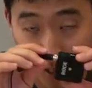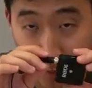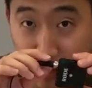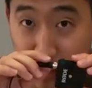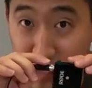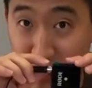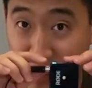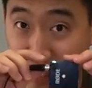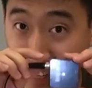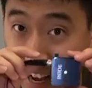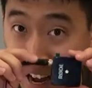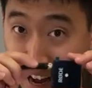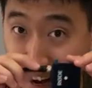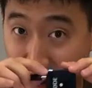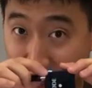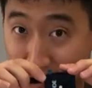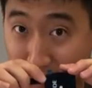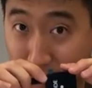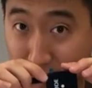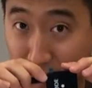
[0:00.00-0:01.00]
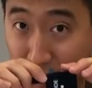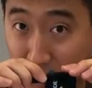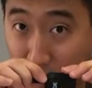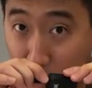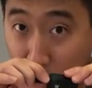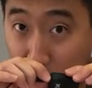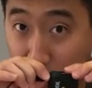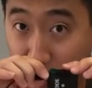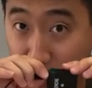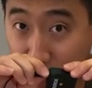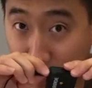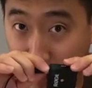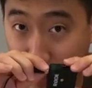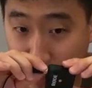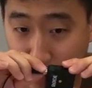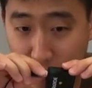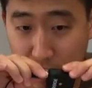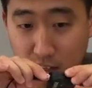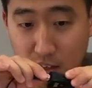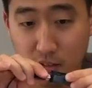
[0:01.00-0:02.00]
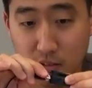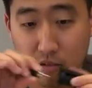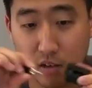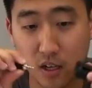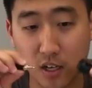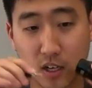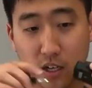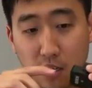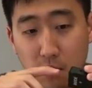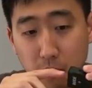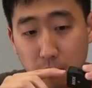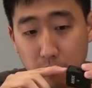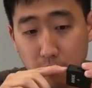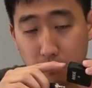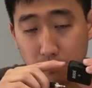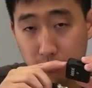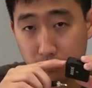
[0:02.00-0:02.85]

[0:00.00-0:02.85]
It does not have a locking um,